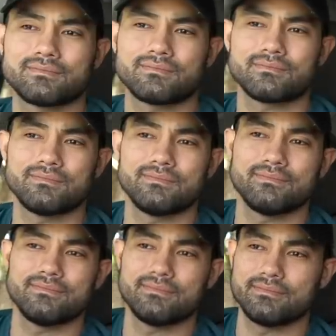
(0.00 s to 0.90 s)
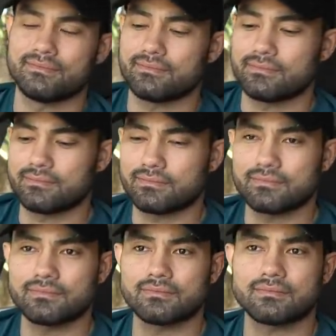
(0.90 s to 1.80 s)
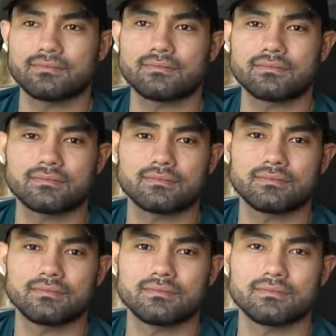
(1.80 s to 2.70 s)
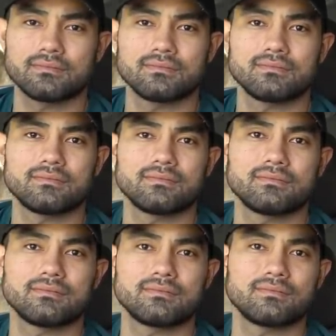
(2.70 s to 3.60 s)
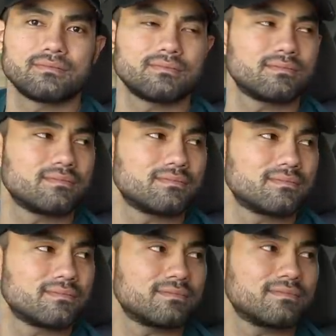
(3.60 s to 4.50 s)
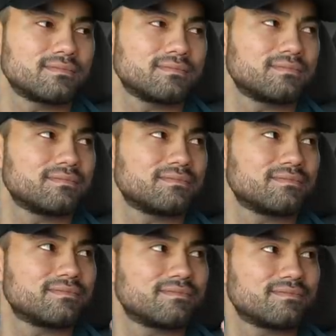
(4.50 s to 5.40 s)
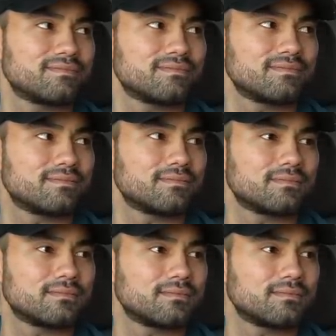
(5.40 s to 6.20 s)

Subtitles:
[no speech]